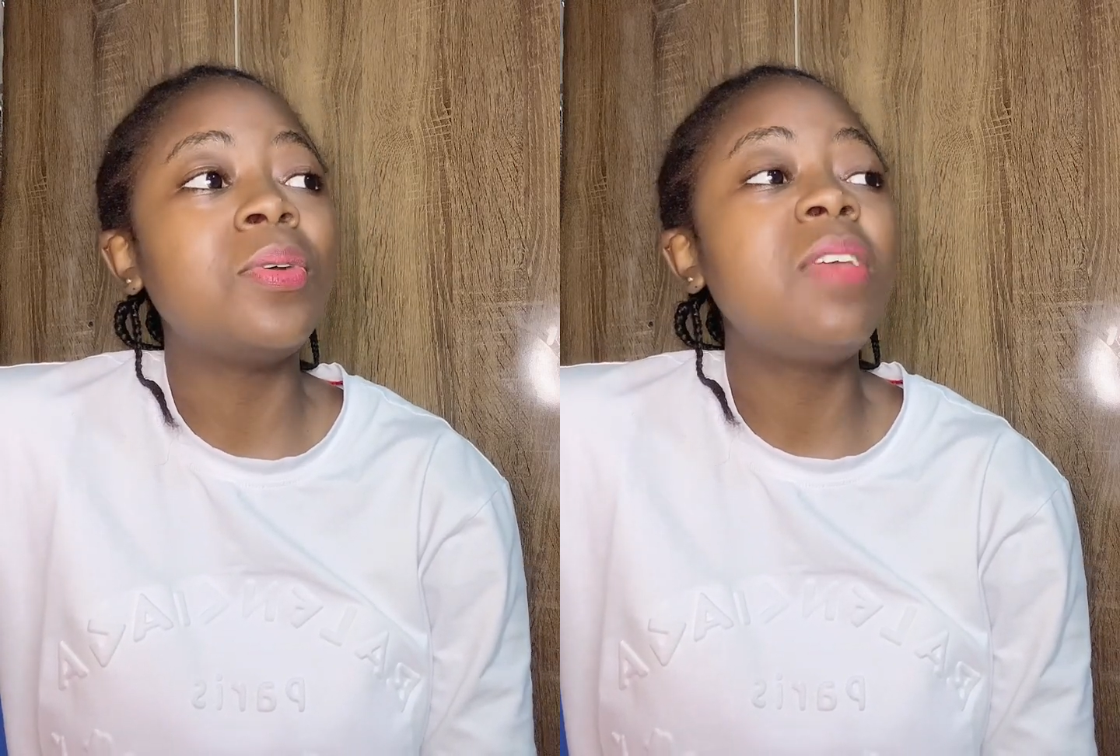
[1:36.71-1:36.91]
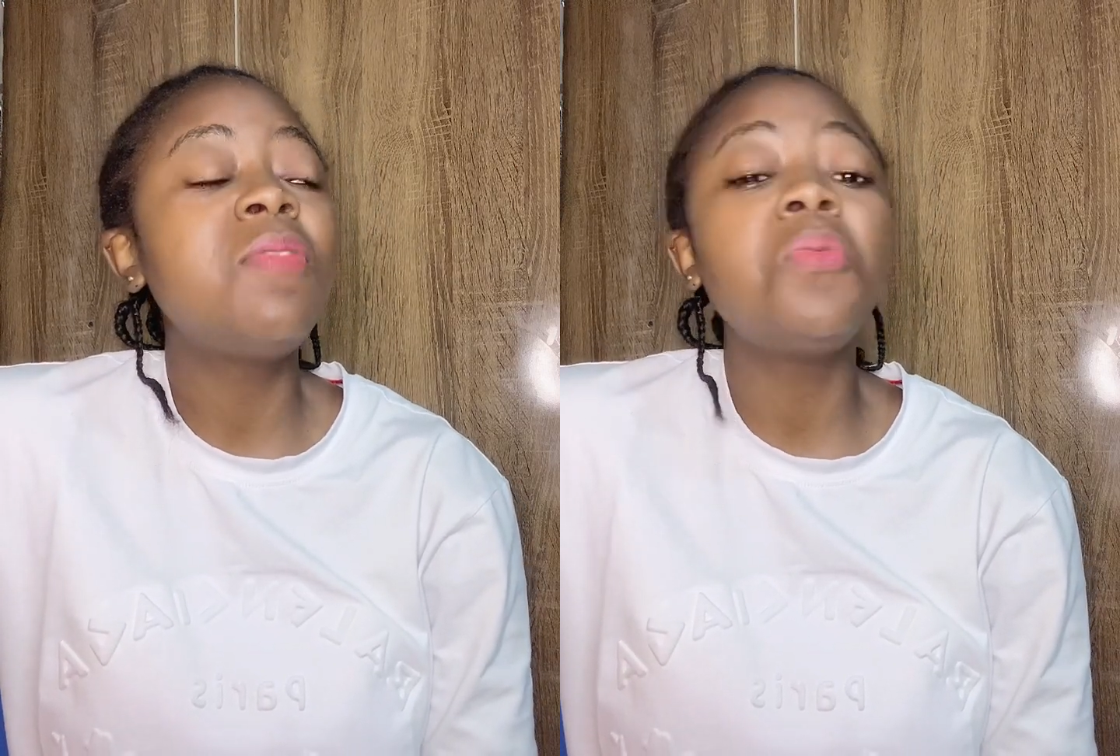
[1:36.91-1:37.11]

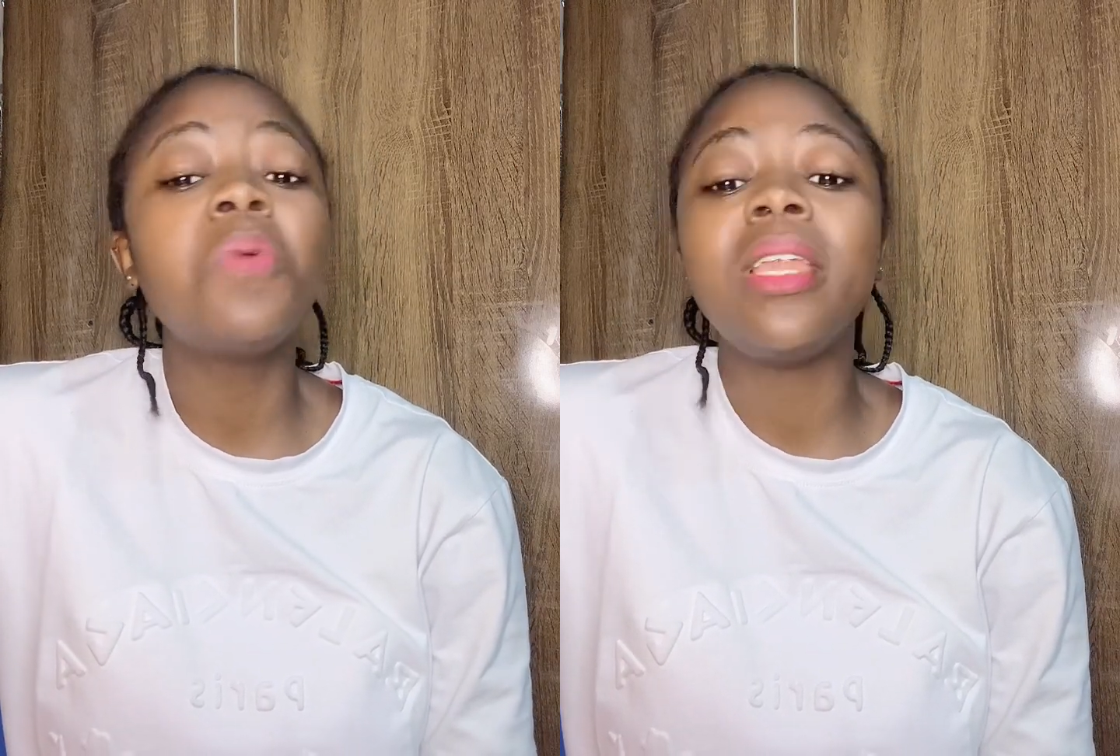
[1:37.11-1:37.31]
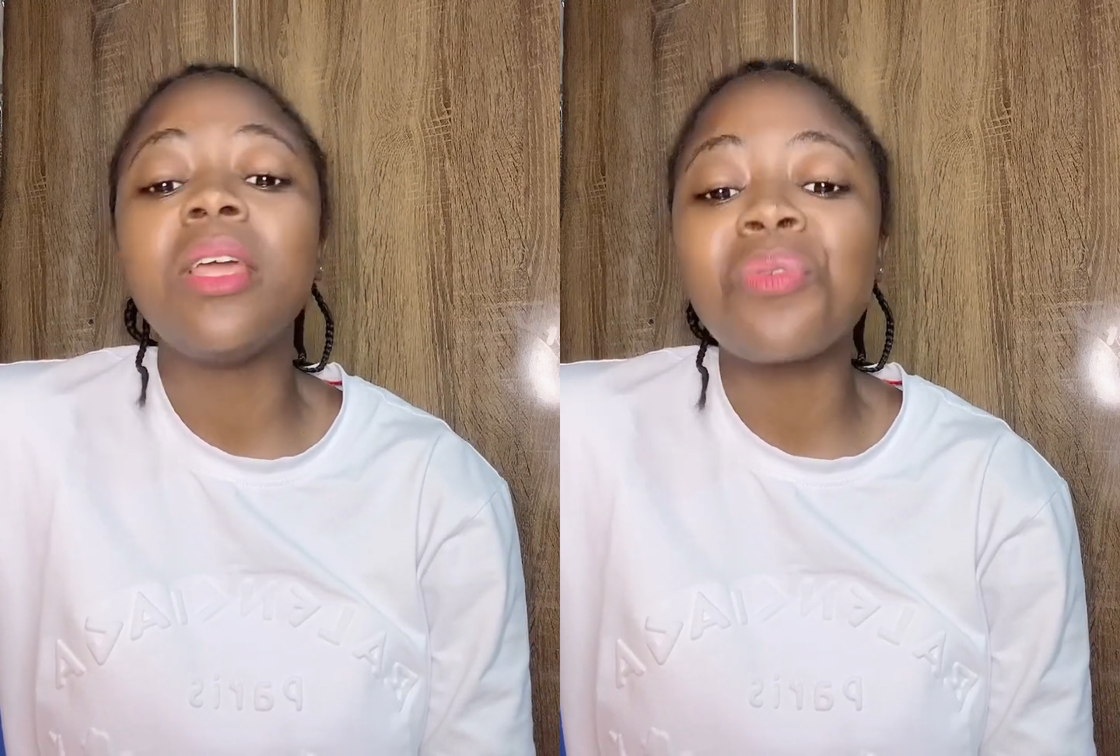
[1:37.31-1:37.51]
even
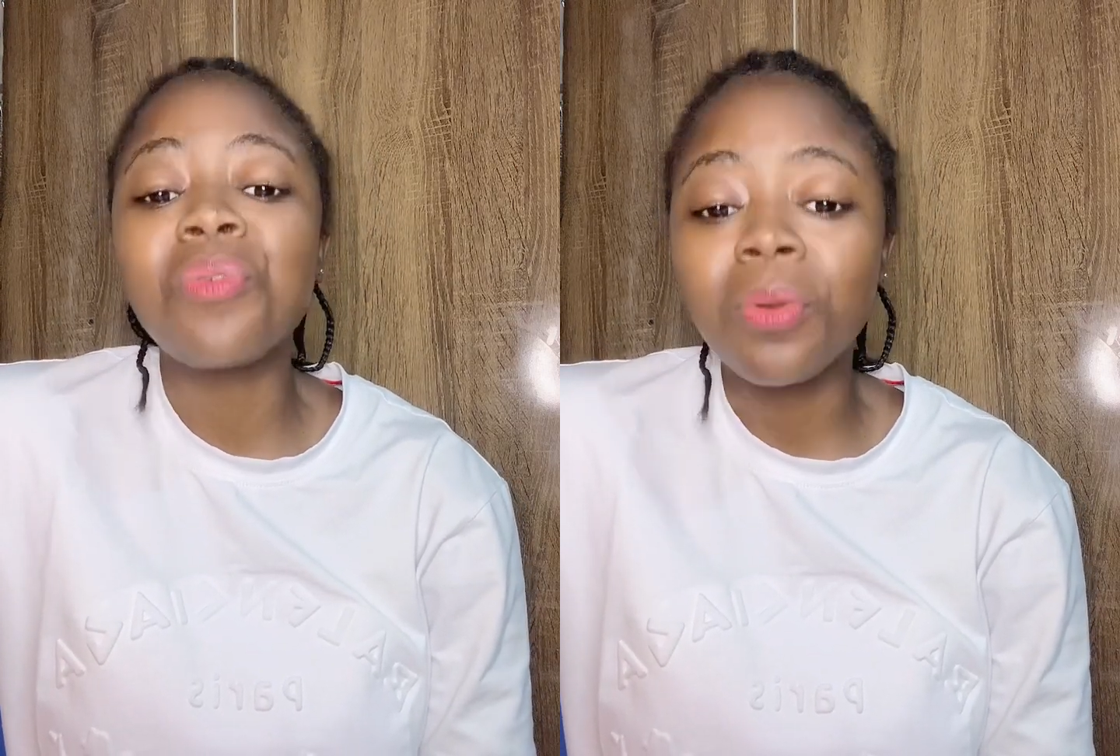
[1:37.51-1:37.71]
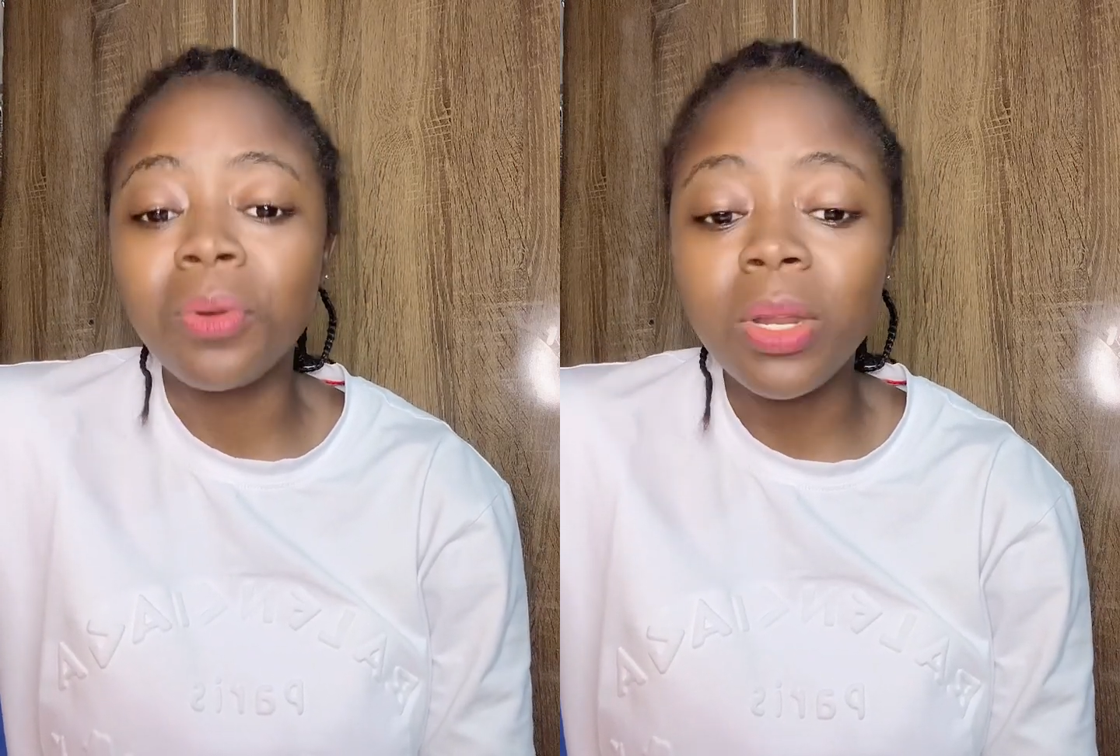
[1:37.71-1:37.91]
when they
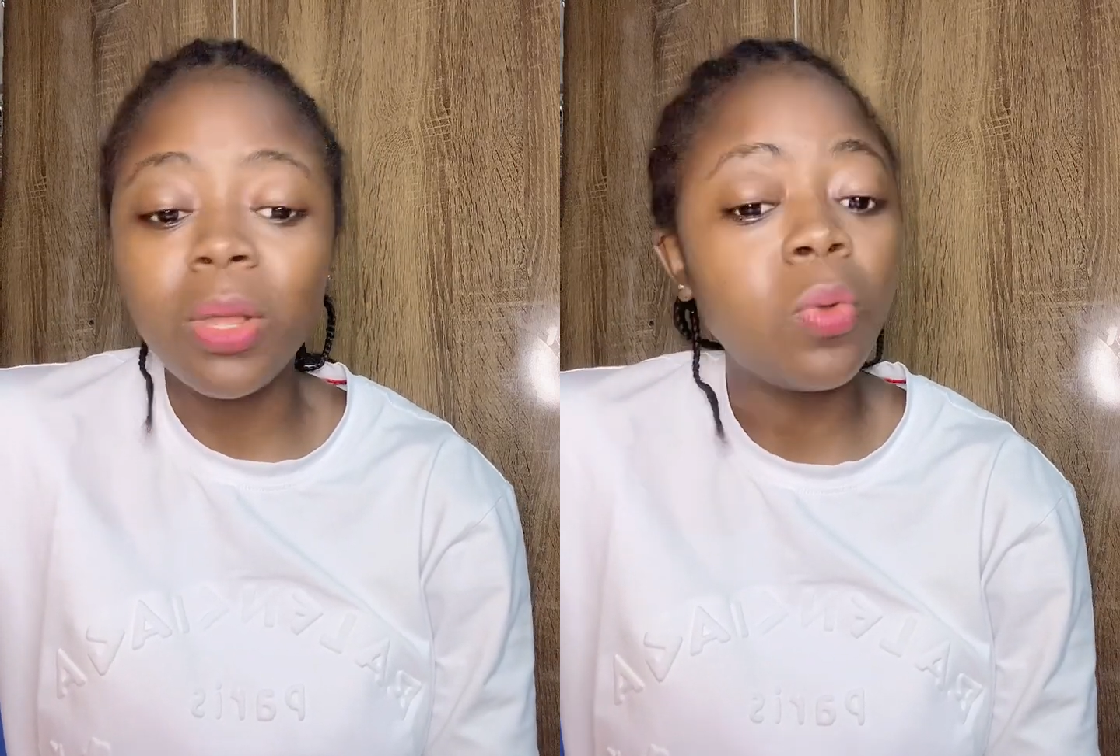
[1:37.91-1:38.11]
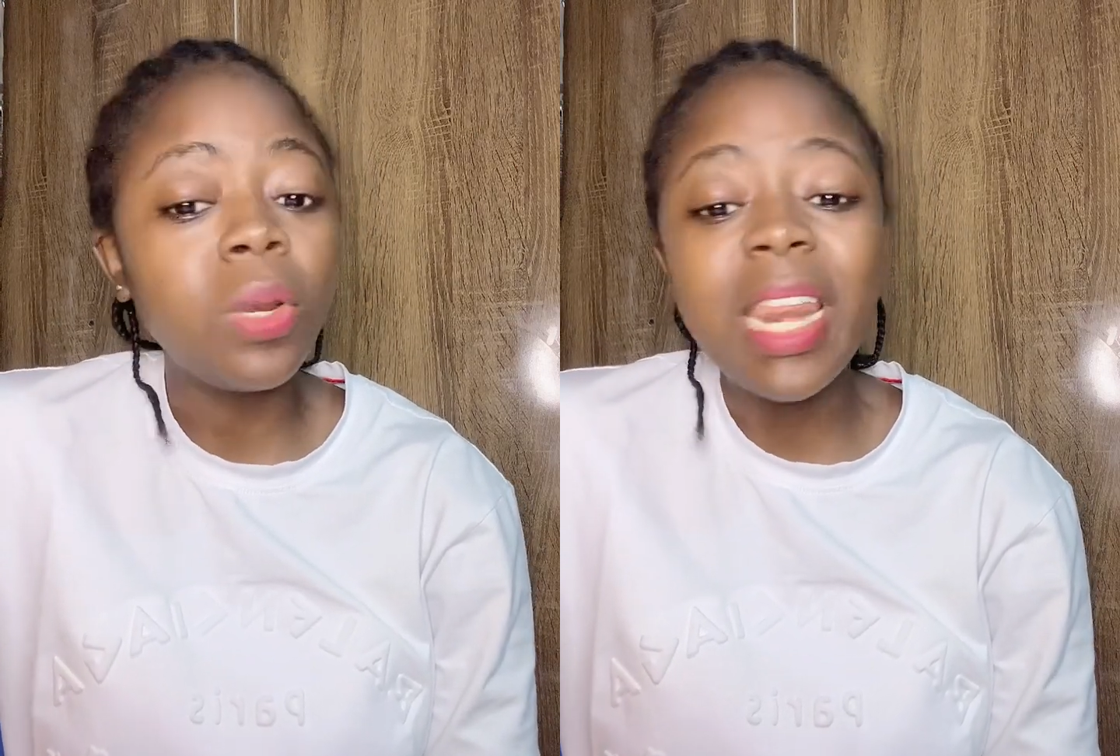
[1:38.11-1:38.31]
run, they
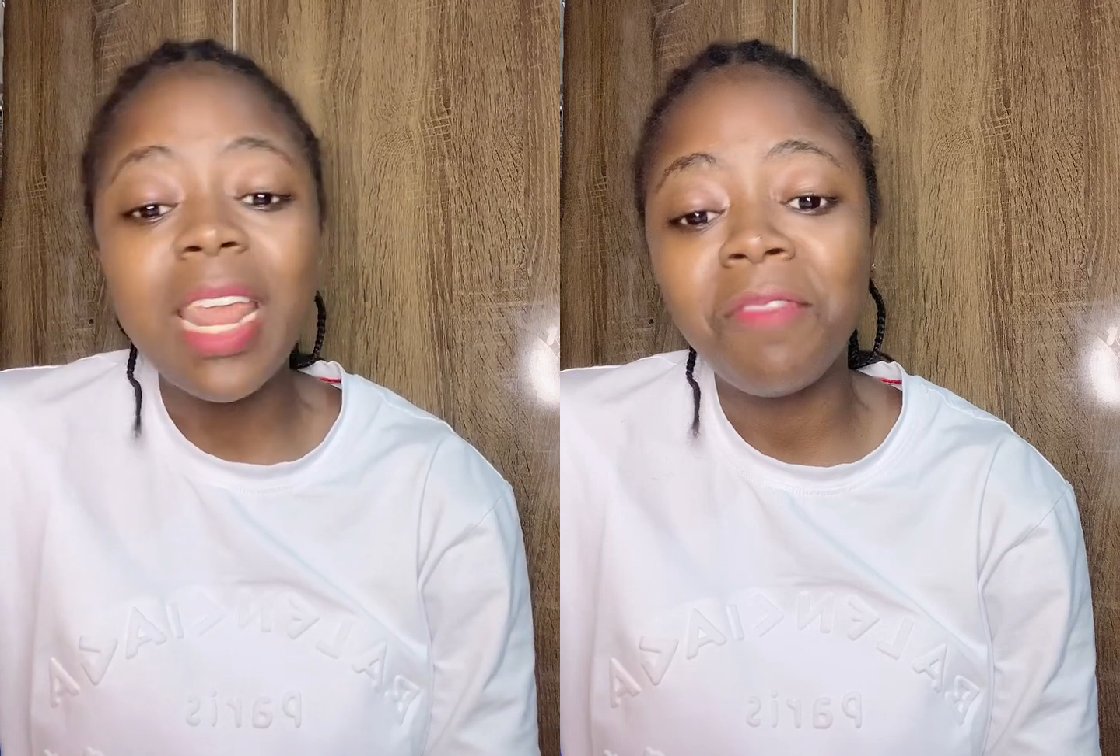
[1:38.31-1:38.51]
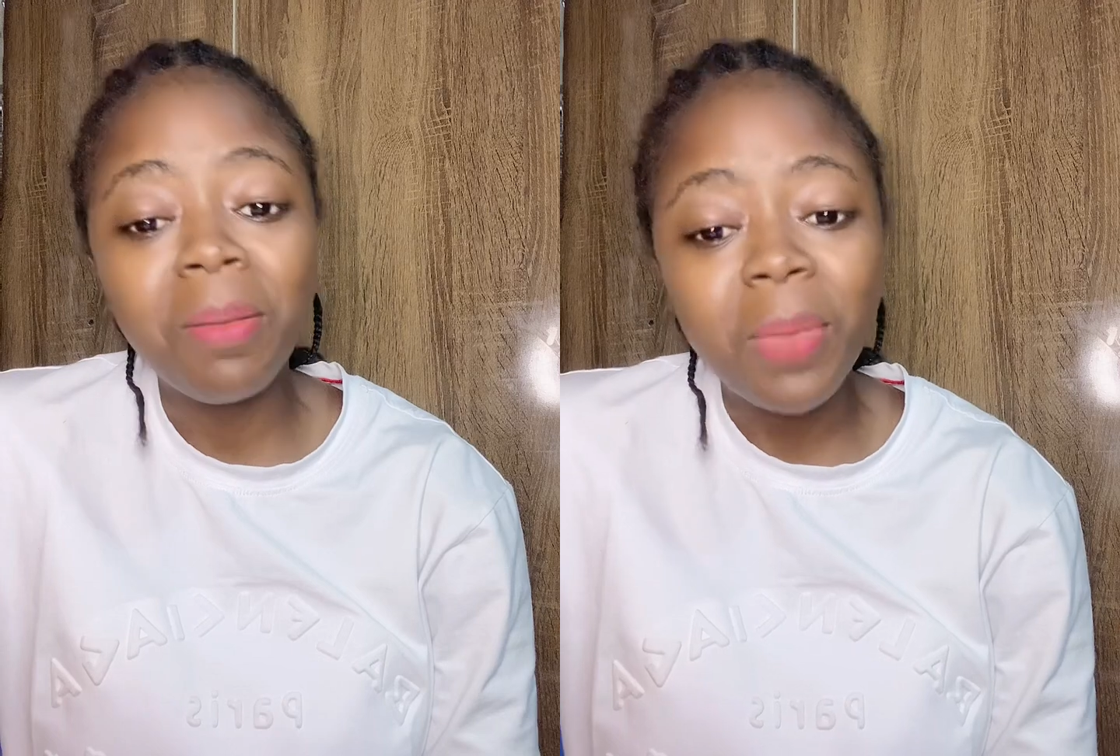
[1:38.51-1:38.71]
will
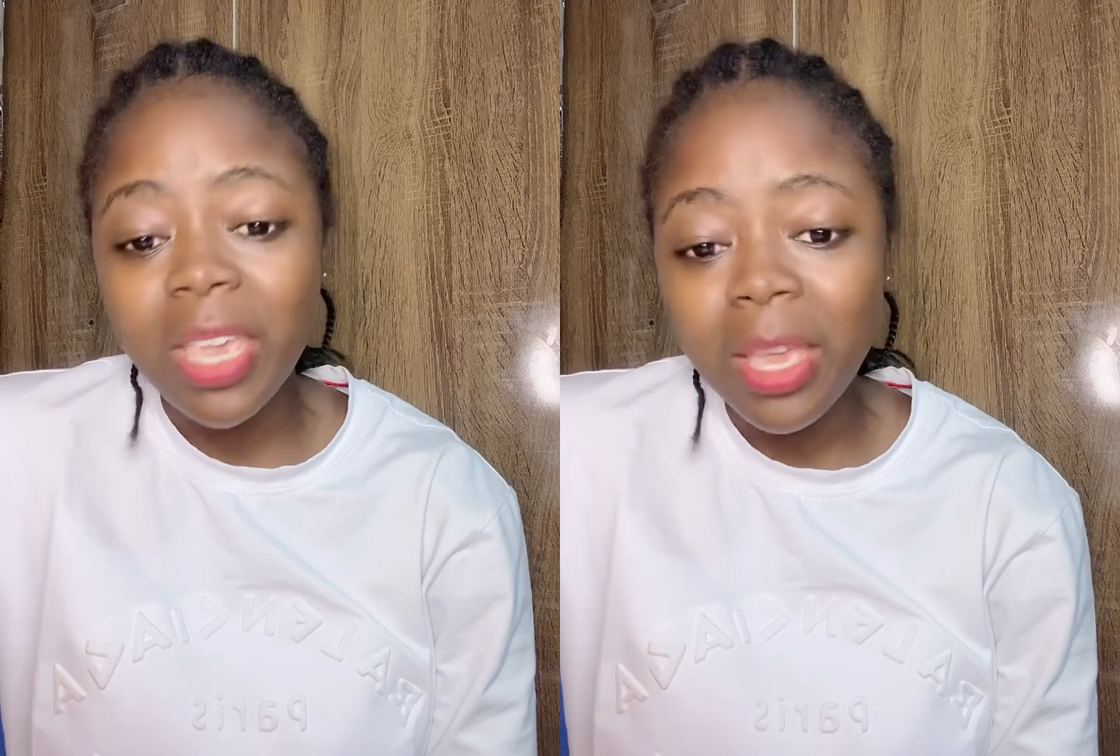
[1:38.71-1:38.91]
never be